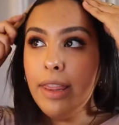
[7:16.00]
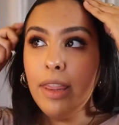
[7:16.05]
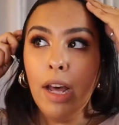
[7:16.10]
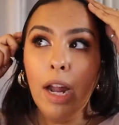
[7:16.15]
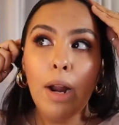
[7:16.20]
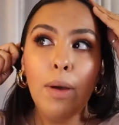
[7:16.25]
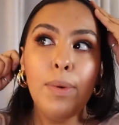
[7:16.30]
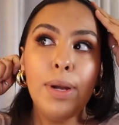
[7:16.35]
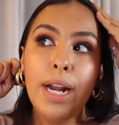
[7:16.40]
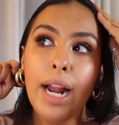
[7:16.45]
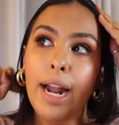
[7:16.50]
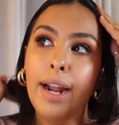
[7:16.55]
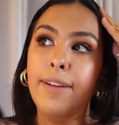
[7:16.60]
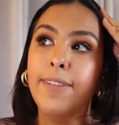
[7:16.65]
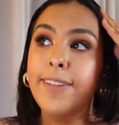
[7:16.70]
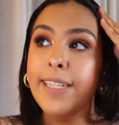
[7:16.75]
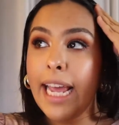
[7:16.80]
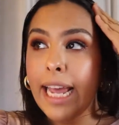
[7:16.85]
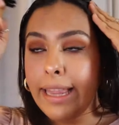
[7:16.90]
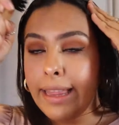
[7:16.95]
thought I would kind
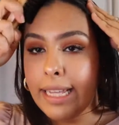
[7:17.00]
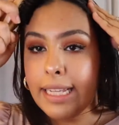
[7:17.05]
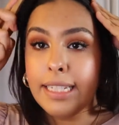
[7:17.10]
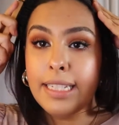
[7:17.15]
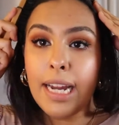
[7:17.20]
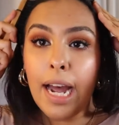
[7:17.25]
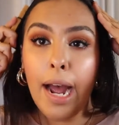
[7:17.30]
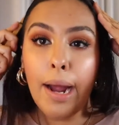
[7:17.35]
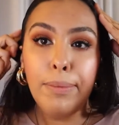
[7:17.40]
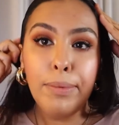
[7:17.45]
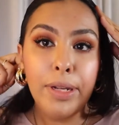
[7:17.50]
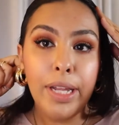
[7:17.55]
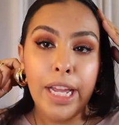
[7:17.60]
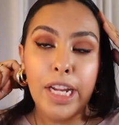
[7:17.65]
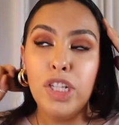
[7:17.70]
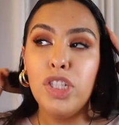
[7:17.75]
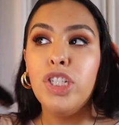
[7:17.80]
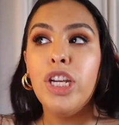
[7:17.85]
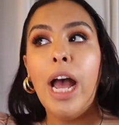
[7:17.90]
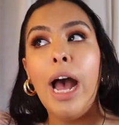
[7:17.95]
of take this time to
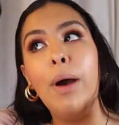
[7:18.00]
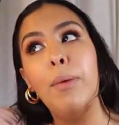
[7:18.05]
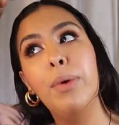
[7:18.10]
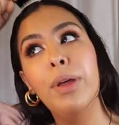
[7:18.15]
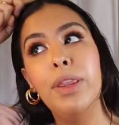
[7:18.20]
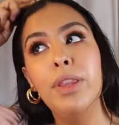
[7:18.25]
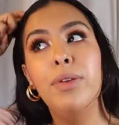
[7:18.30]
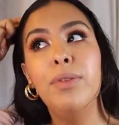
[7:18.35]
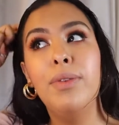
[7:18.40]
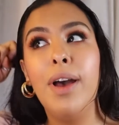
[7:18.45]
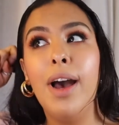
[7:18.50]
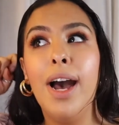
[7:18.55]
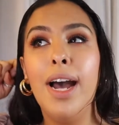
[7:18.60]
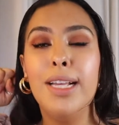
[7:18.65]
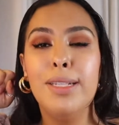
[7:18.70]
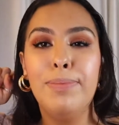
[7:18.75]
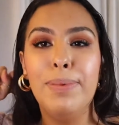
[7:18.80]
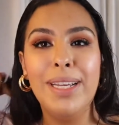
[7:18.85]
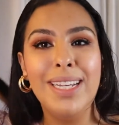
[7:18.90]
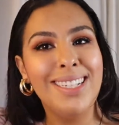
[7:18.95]
like chat with you
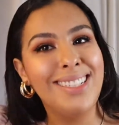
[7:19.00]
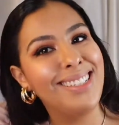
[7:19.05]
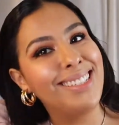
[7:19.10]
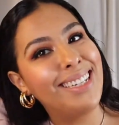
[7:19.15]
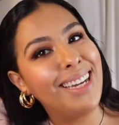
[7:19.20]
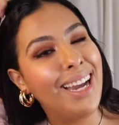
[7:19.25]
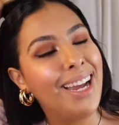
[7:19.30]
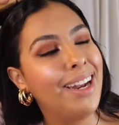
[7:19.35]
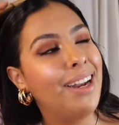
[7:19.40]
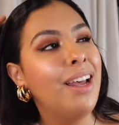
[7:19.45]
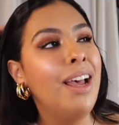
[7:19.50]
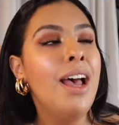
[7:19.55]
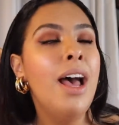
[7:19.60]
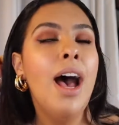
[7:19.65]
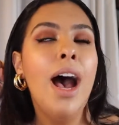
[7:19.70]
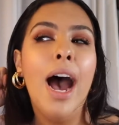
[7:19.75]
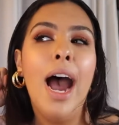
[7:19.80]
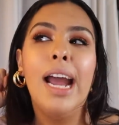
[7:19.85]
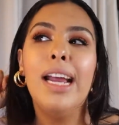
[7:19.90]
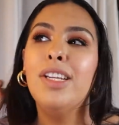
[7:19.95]
guys because, again,
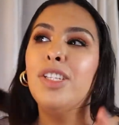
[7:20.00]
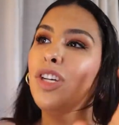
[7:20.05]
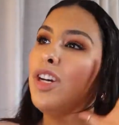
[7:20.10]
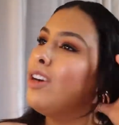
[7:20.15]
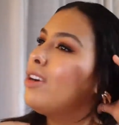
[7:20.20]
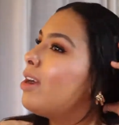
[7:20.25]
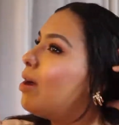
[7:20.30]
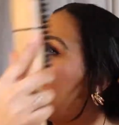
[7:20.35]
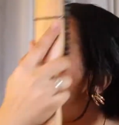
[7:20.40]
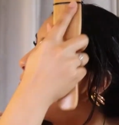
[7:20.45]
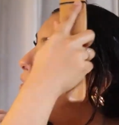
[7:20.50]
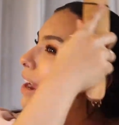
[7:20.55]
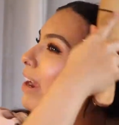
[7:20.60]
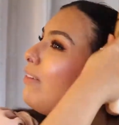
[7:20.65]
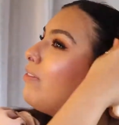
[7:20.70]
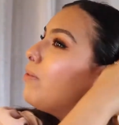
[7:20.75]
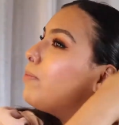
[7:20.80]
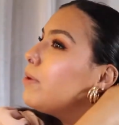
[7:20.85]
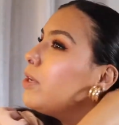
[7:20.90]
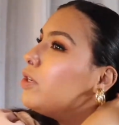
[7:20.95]
I took a break
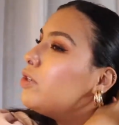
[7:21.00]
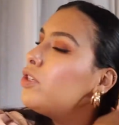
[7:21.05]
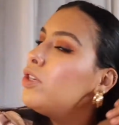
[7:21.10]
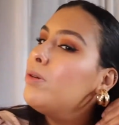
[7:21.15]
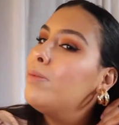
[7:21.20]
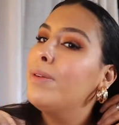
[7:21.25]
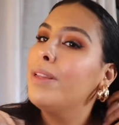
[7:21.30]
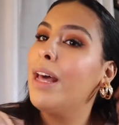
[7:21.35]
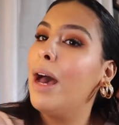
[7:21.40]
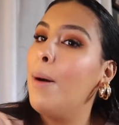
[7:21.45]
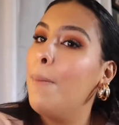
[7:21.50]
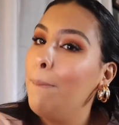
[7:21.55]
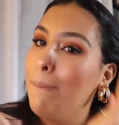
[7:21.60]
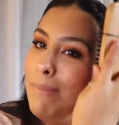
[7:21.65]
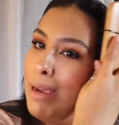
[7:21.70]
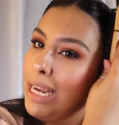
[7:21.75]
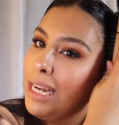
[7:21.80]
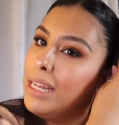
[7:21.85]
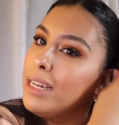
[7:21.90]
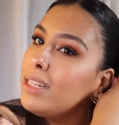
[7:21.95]
from YouTube without
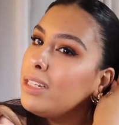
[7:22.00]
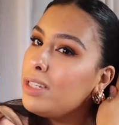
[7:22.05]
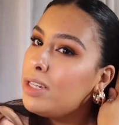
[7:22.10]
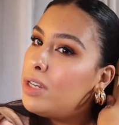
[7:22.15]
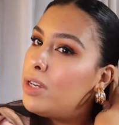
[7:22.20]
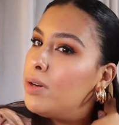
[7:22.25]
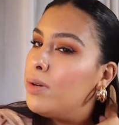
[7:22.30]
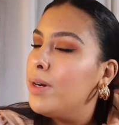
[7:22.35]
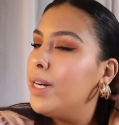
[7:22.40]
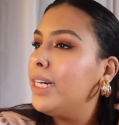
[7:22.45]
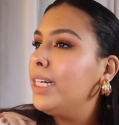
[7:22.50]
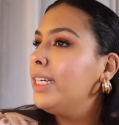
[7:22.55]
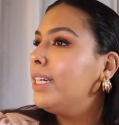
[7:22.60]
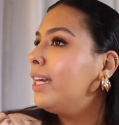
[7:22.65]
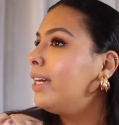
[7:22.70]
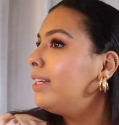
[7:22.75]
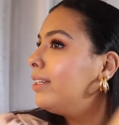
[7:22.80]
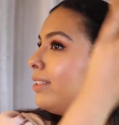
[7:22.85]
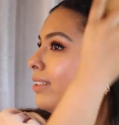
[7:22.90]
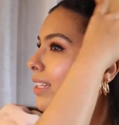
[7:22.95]
meaning to,
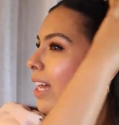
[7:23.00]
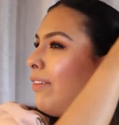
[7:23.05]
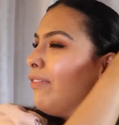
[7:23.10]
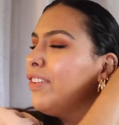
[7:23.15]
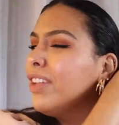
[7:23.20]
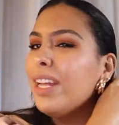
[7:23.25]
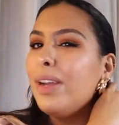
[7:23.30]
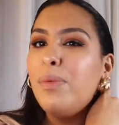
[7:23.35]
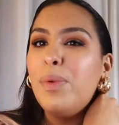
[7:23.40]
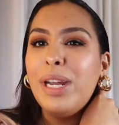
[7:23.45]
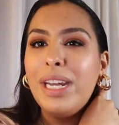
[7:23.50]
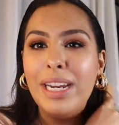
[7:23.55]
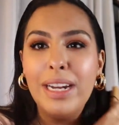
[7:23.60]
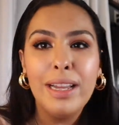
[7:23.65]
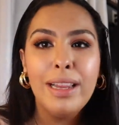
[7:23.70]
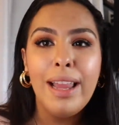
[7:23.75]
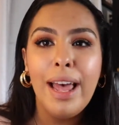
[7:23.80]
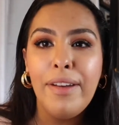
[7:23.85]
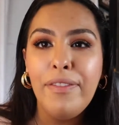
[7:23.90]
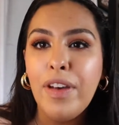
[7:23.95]
and I feel like we need a
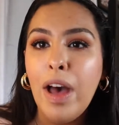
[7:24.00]
life